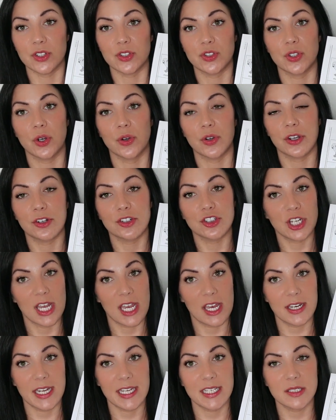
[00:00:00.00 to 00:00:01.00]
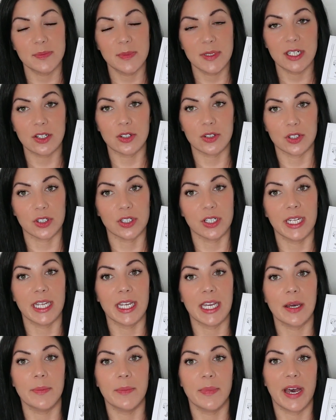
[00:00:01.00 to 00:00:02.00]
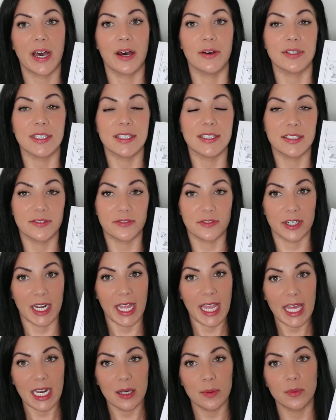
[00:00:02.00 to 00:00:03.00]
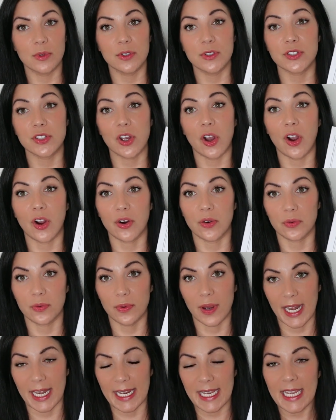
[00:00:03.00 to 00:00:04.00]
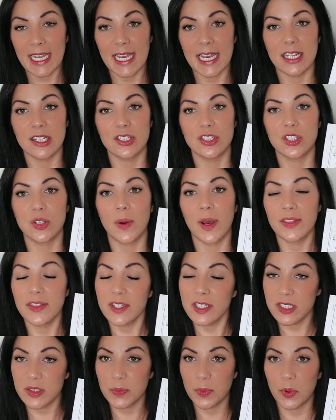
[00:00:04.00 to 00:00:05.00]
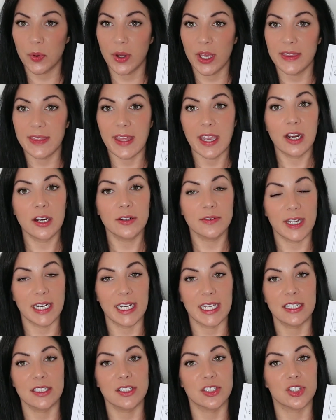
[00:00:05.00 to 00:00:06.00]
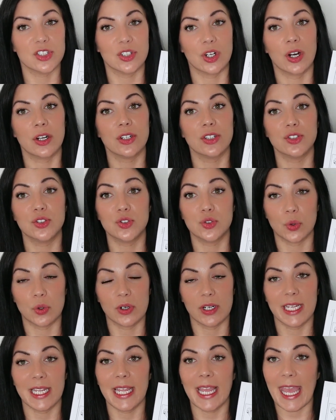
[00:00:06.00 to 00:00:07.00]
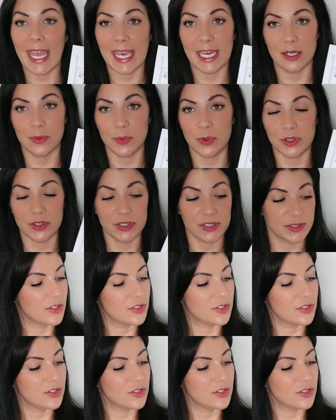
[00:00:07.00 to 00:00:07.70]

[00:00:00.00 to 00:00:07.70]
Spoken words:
So your child has been learning about different animals already, and so at this point they are ready to start sorting animals.